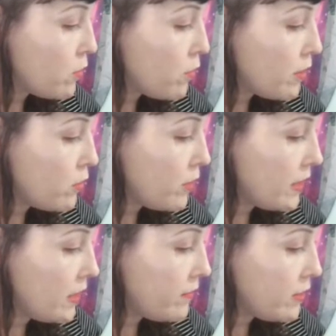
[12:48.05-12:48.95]
or you can
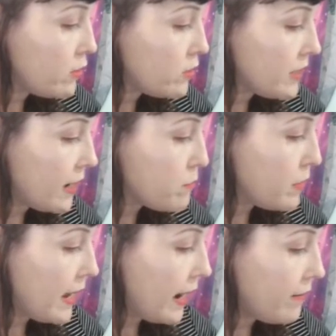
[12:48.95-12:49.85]
even use a
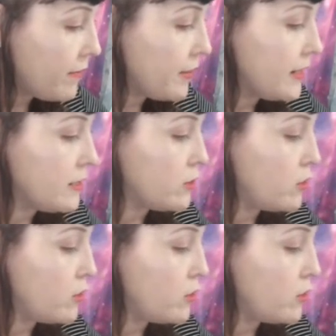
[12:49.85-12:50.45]
black for his